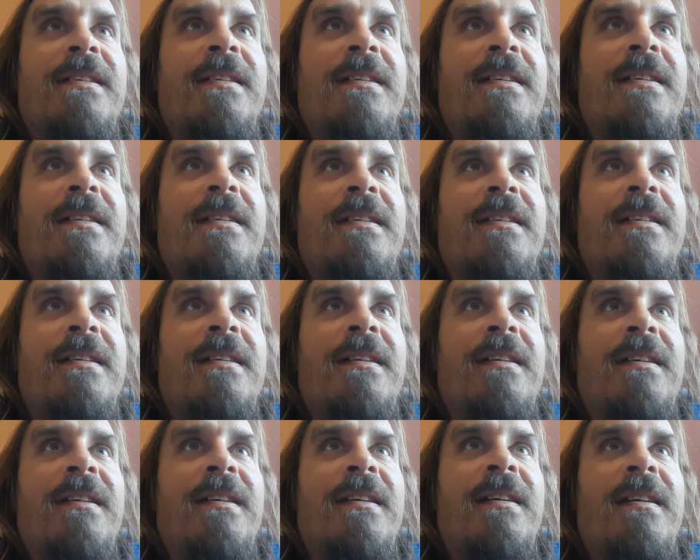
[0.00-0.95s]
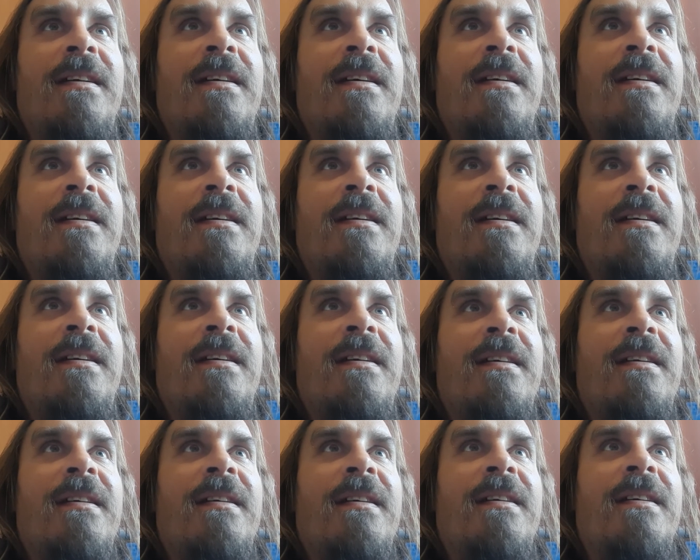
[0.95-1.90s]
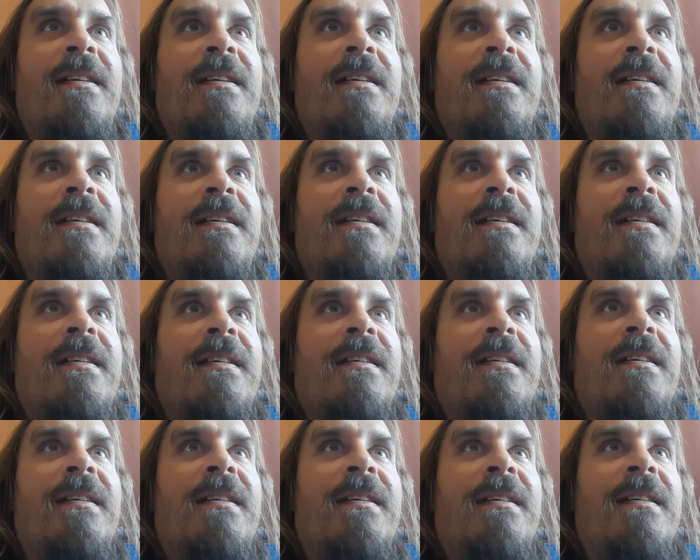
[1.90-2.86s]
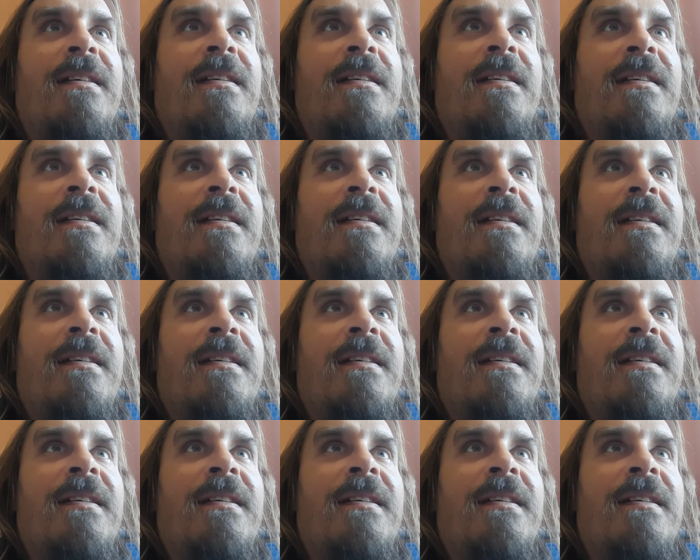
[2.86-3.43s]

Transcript: Nothing is said.